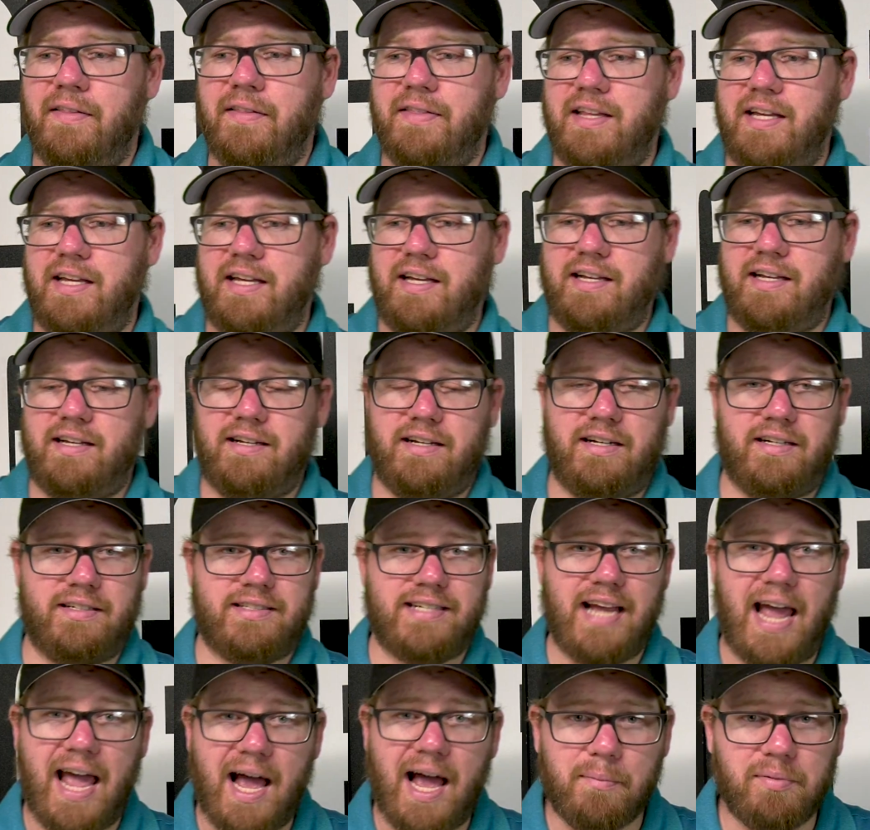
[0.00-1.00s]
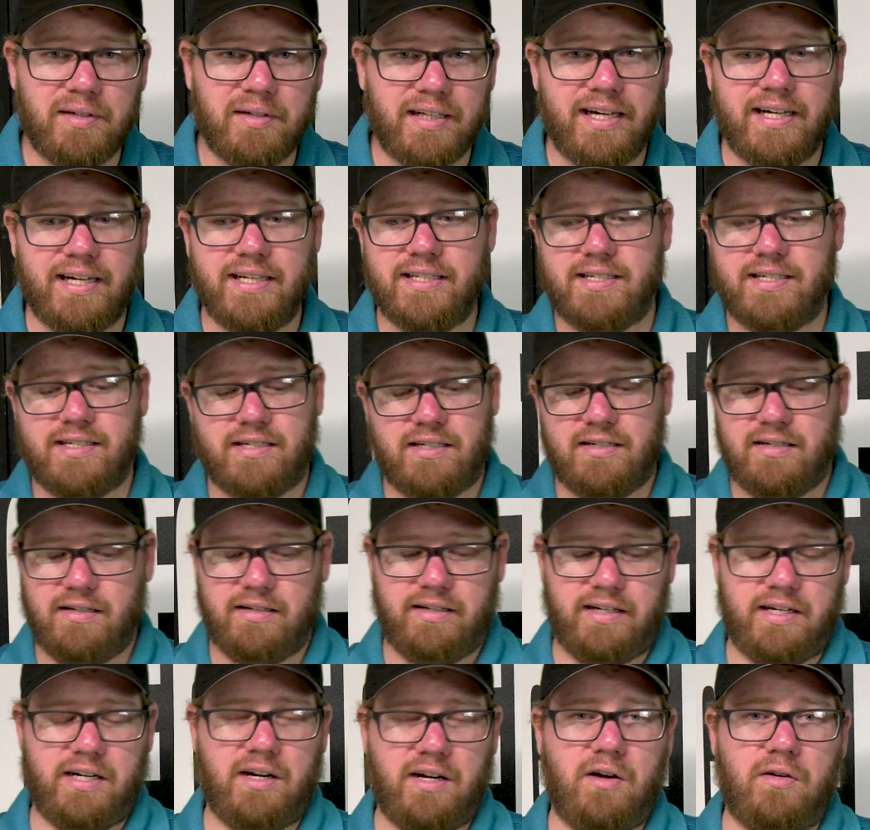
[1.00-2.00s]
the tablets,
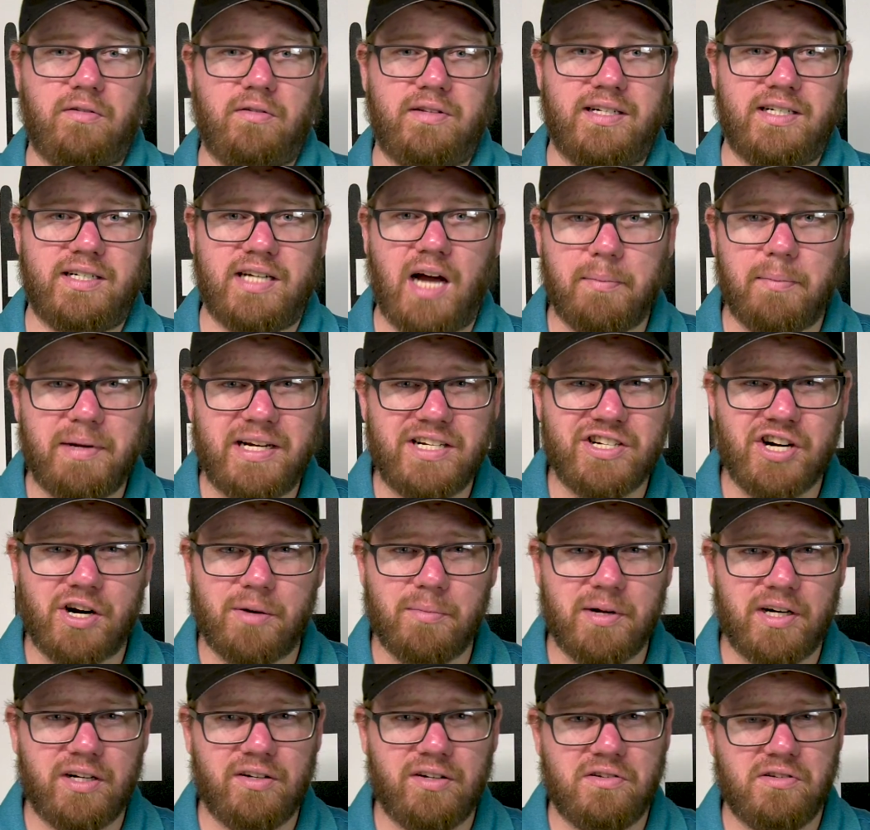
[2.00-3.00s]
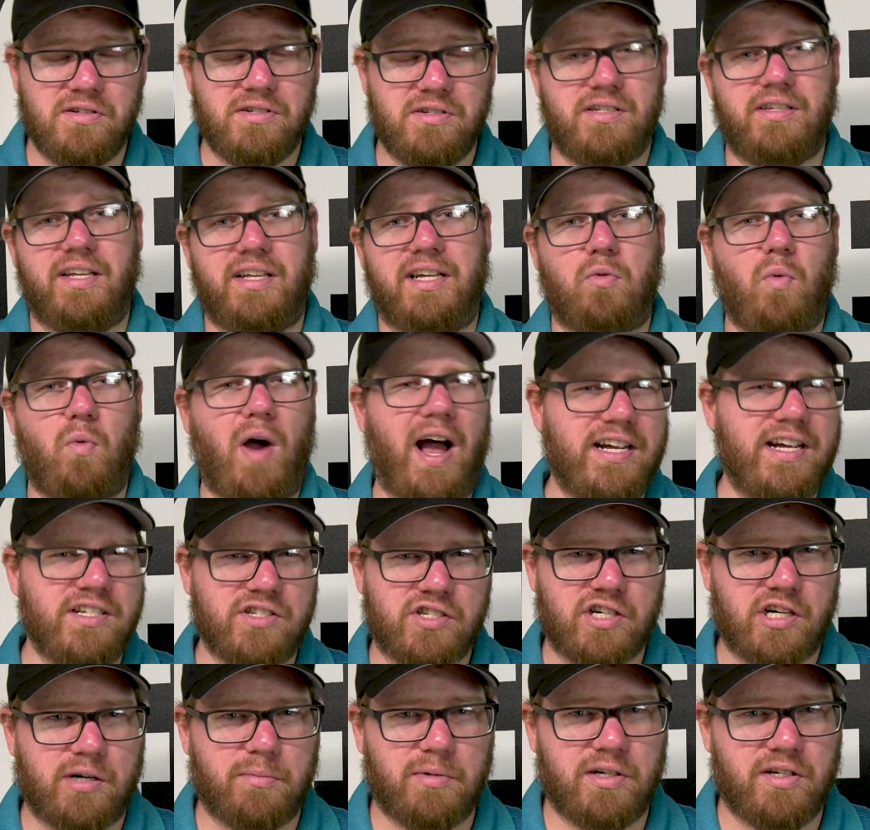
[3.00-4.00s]
you know, the dummy terminals, like
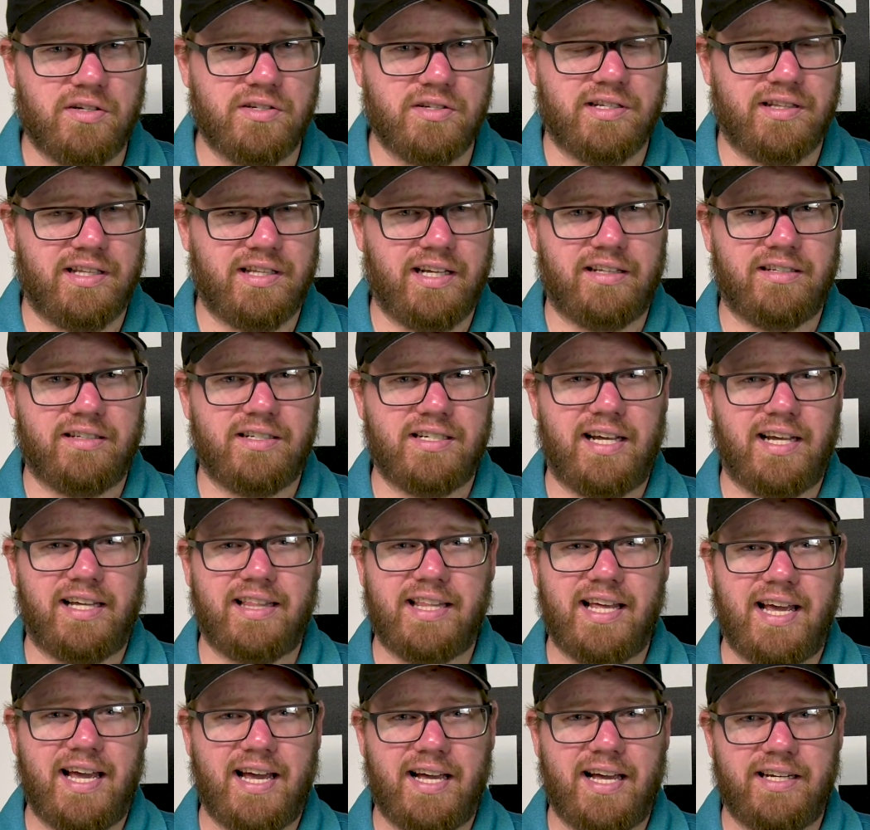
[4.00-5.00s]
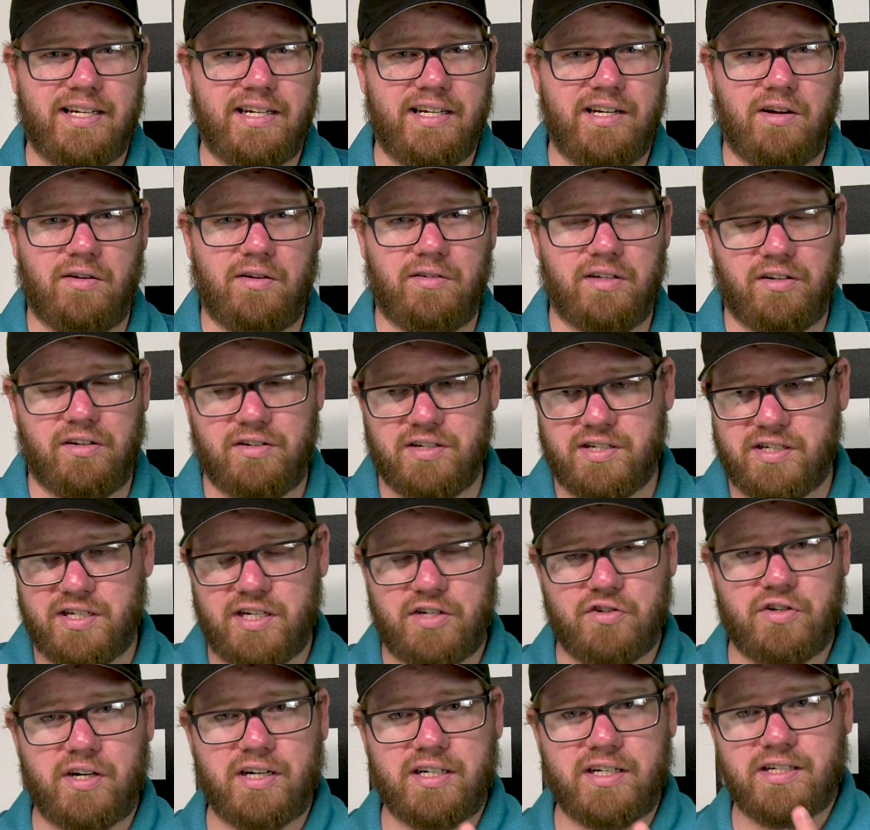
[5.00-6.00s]
Wyse terminals and things like that, you know, little
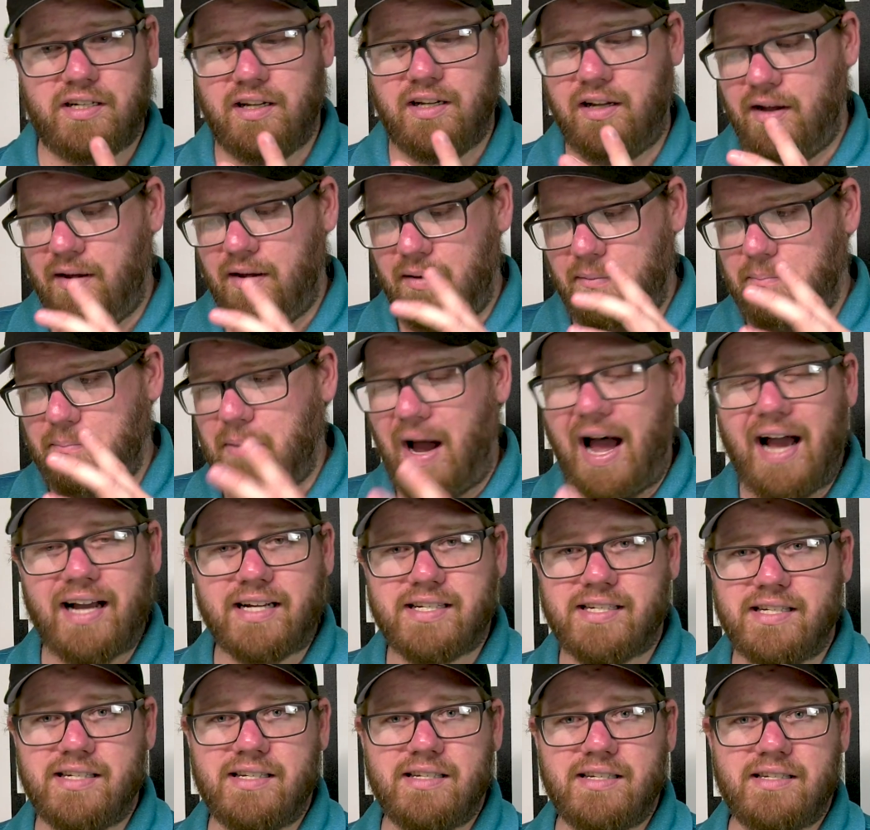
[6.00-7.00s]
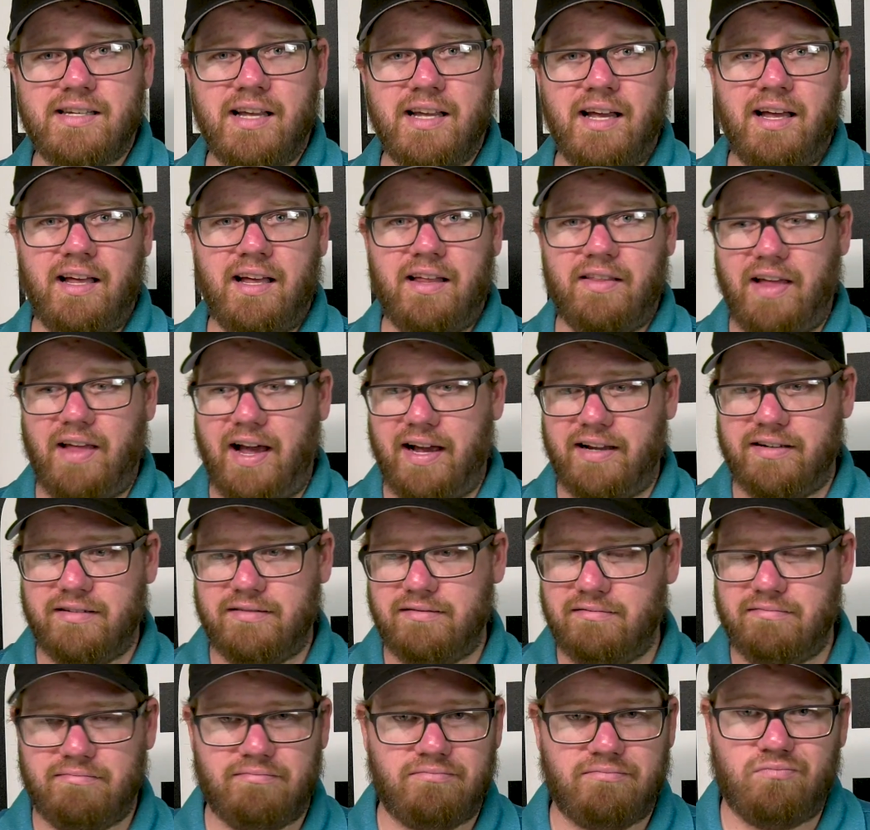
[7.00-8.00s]
Citrix boxes that
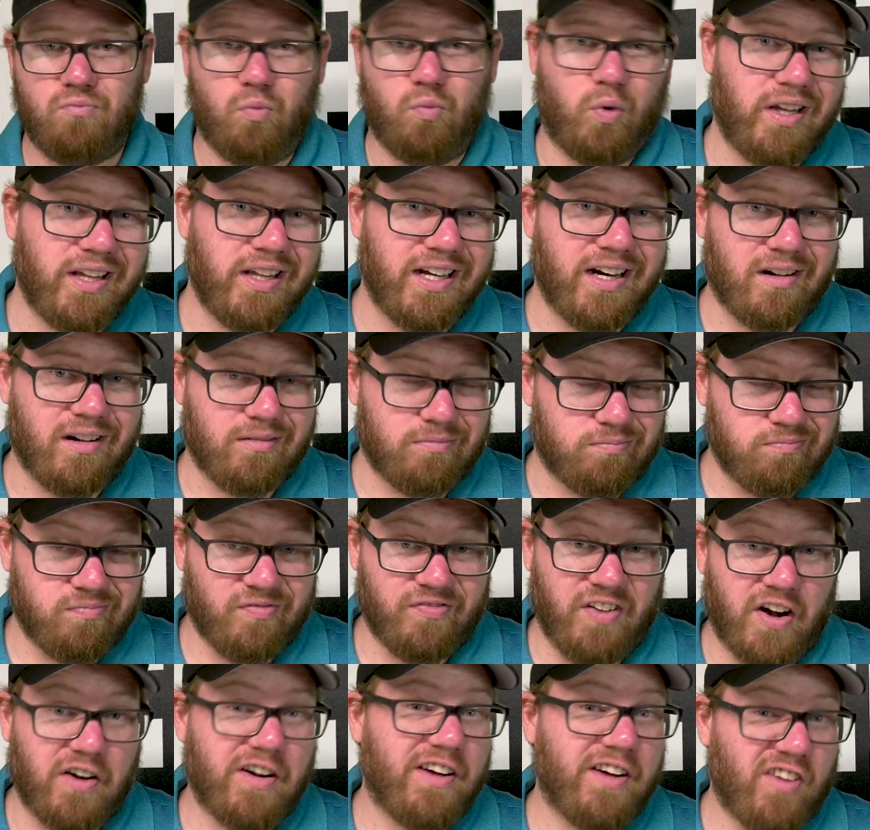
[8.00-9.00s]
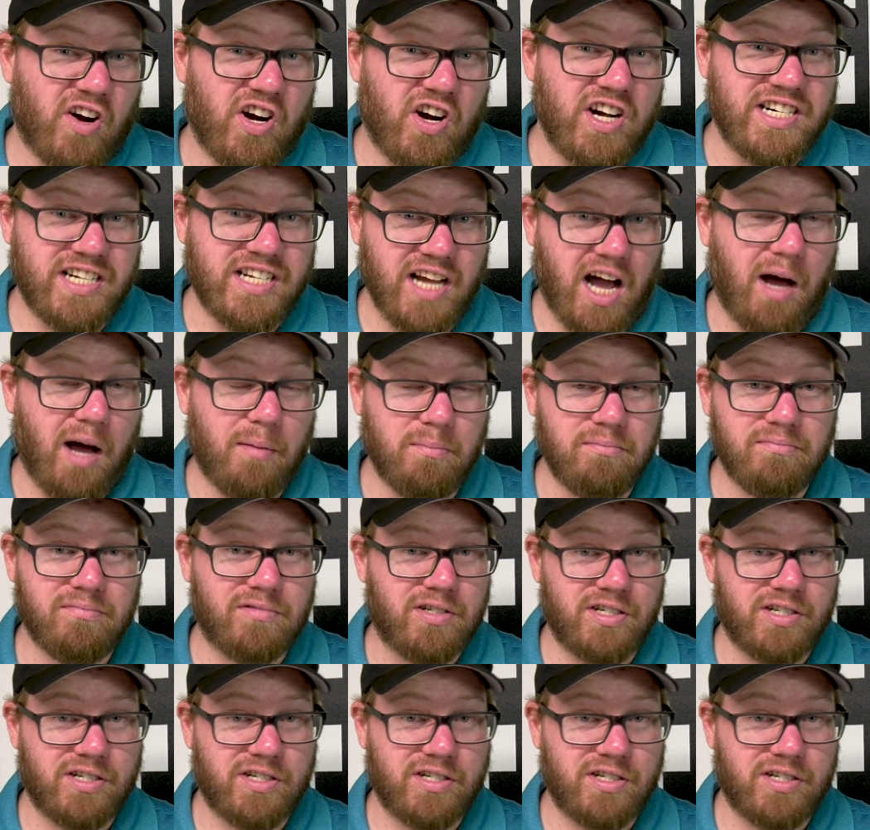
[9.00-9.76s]
really are very, very dumb.